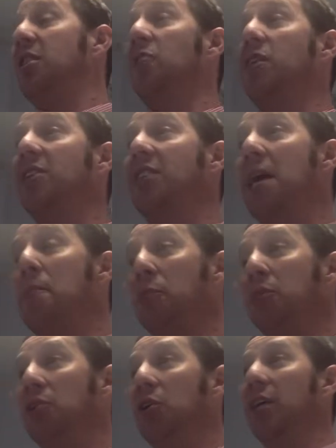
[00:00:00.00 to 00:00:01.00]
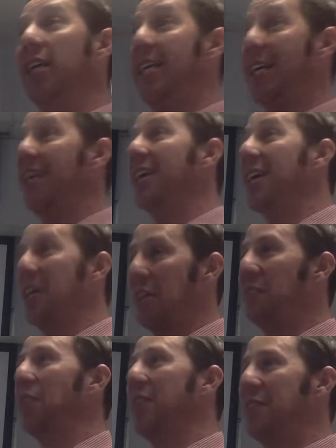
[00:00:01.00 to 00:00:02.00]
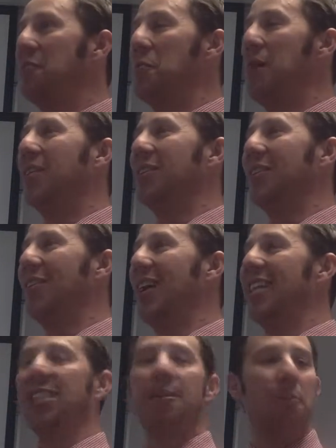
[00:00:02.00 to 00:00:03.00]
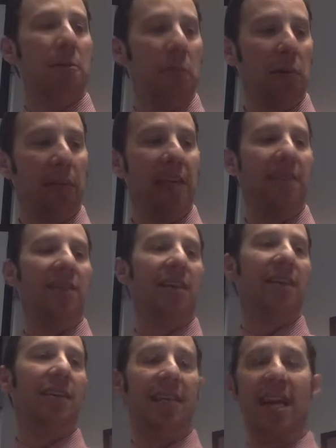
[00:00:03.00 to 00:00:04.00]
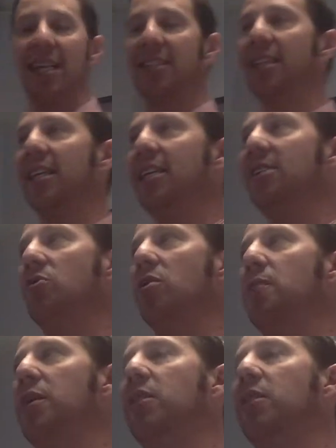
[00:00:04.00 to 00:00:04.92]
different examples, you're going to get conflicting information, right? Some people believe that, yes, it is going to be